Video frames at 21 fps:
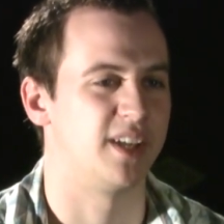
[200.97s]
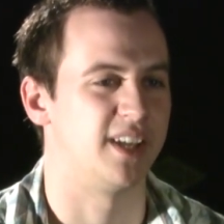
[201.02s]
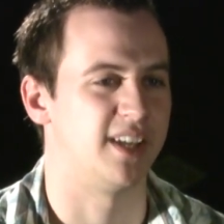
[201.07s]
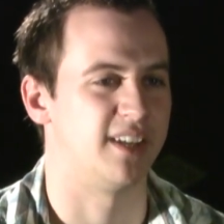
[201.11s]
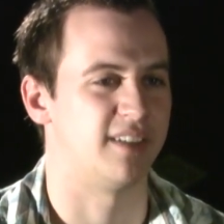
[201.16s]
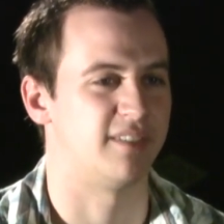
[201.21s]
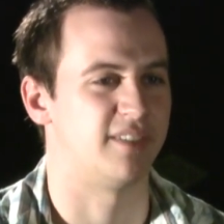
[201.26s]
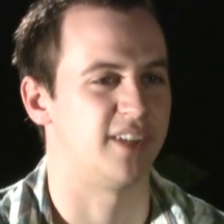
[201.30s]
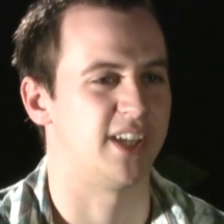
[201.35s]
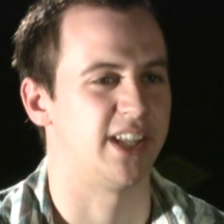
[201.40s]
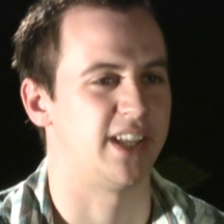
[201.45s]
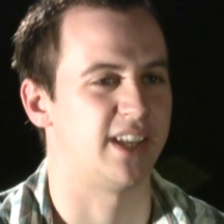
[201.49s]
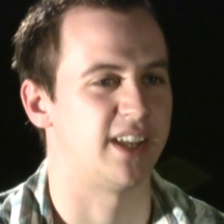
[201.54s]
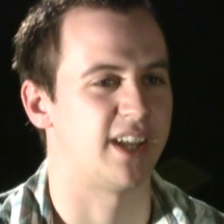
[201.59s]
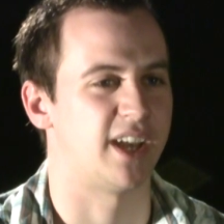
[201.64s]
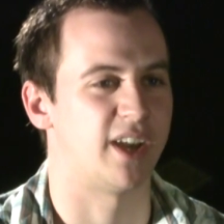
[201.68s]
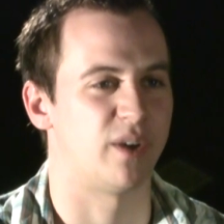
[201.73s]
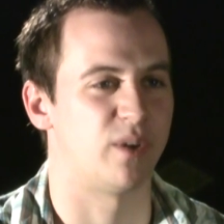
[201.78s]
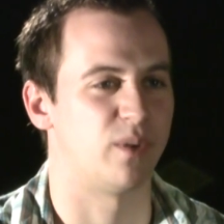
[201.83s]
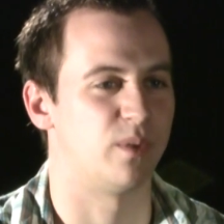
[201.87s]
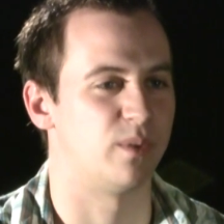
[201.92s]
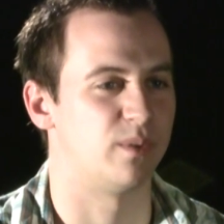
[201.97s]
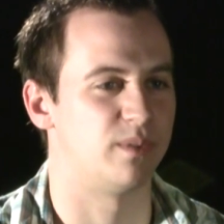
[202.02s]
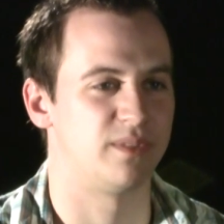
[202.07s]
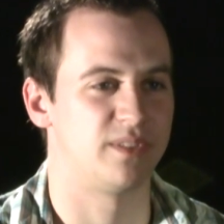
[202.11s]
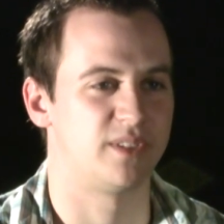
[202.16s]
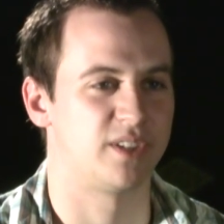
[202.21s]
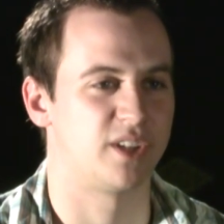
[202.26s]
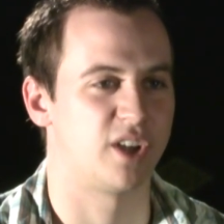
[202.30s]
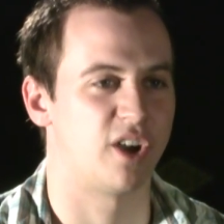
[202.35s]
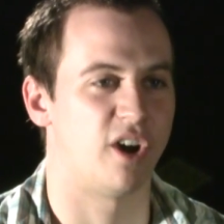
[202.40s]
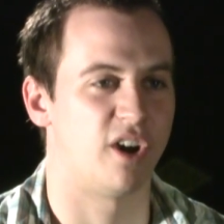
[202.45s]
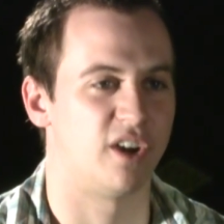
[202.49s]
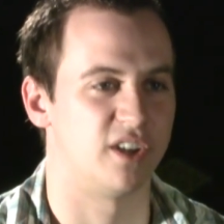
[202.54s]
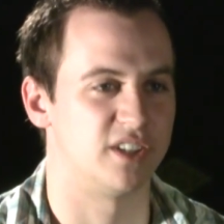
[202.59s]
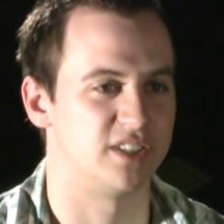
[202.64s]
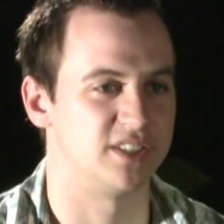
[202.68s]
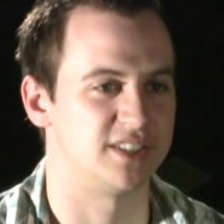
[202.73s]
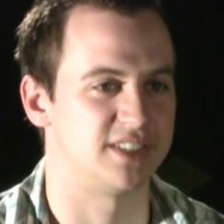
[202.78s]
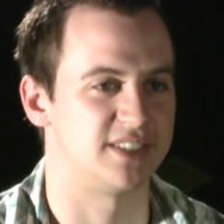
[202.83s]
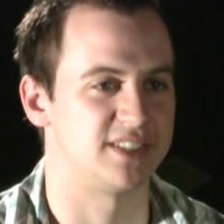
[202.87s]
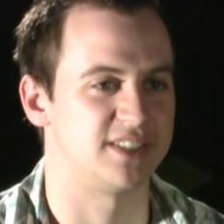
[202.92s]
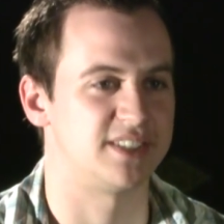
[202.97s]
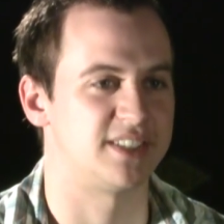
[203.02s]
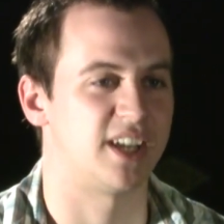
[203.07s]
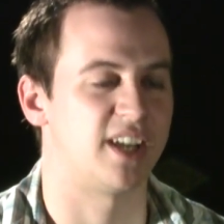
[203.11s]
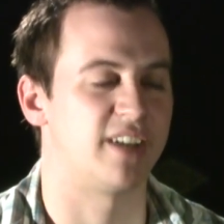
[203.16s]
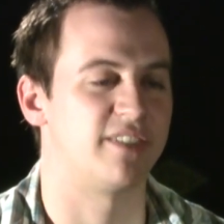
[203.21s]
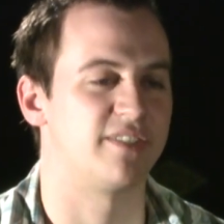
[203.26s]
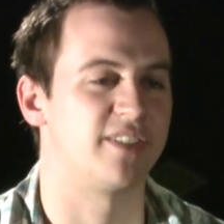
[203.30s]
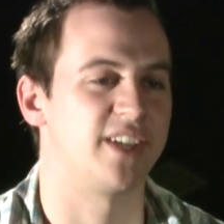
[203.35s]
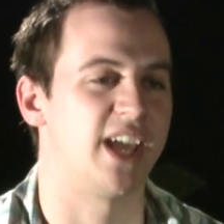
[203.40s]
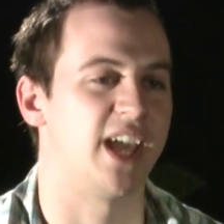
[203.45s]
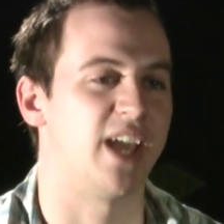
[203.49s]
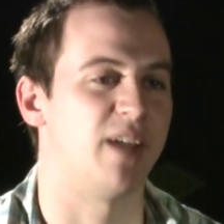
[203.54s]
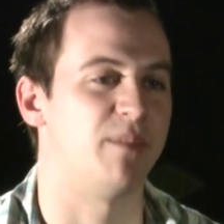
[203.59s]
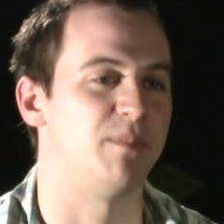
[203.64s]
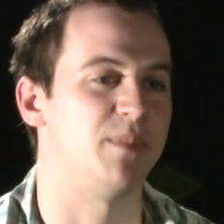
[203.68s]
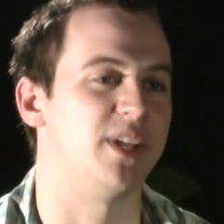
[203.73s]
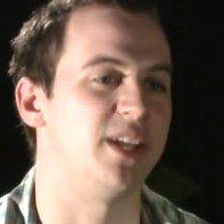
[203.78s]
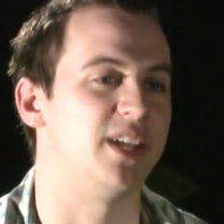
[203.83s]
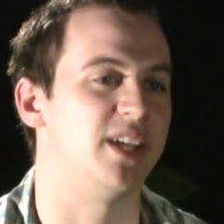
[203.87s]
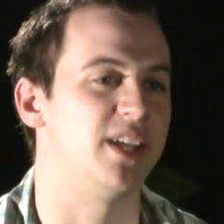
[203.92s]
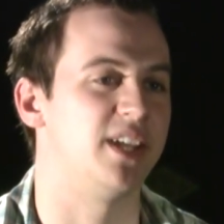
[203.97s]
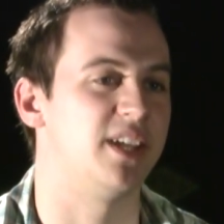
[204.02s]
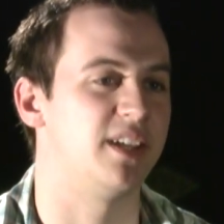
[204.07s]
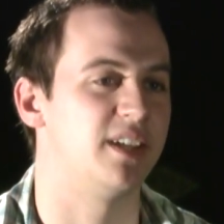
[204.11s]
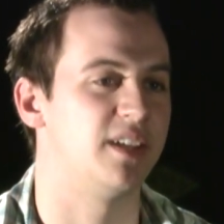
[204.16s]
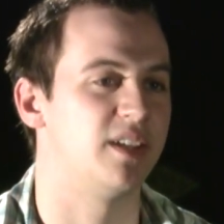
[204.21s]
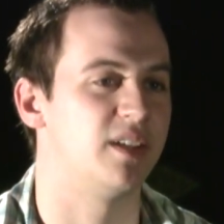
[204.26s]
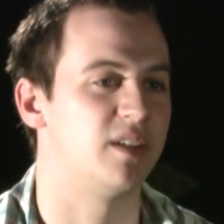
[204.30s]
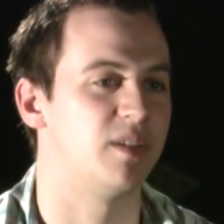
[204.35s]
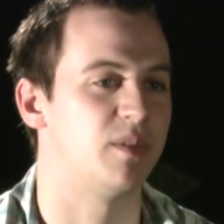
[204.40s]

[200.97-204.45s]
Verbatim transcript: giving out cards and stuff can be